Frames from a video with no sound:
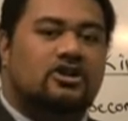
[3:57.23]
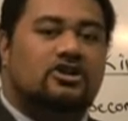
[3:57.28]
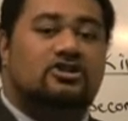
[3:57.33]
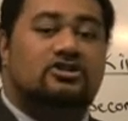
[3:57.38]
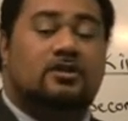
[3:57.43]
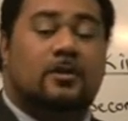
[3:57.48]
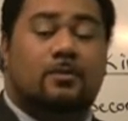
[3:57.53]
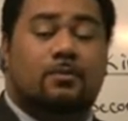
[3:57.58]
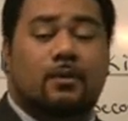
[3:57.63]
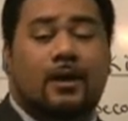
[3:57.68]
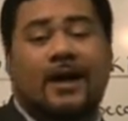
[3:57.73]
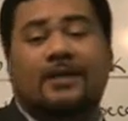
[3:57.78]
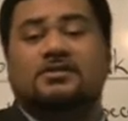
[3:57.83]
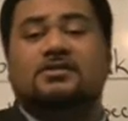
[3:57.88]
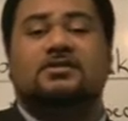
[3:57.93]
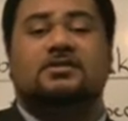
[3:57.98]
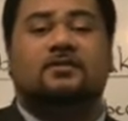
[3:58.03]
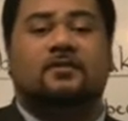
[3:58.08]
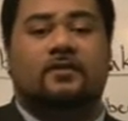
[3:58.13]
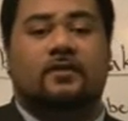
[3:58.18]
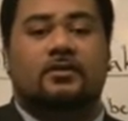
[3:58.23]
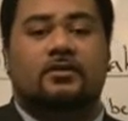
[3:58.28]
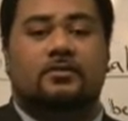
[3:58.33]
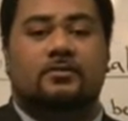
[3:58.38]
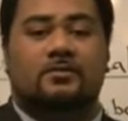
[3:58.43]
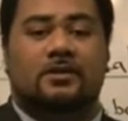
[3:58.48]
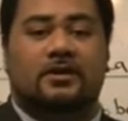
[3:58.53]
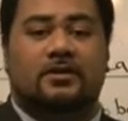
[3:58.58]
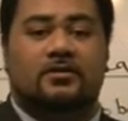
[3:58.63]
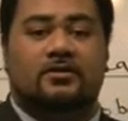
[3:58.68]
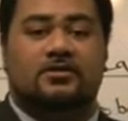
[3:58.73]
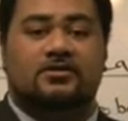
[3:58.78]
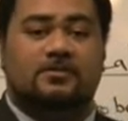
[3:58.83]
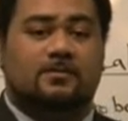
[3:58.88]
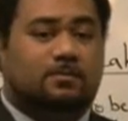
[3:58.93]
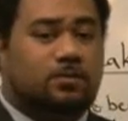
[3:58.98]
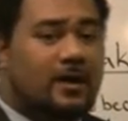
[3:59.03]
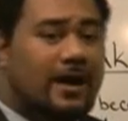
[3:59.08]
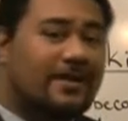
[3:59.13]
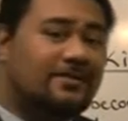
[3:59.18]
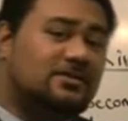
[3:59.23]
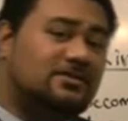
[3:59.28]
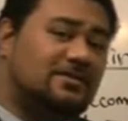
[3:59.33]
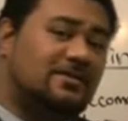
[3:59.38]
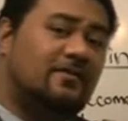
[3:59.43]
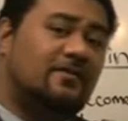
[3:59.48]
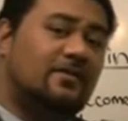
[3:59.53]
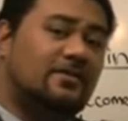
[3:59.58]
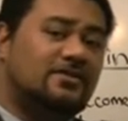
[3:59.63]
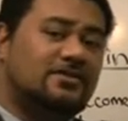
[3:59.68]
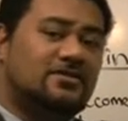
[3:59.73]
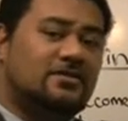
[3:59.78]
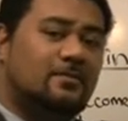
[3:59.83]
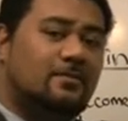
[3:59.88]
So practice in front of the mirrors, practice in front of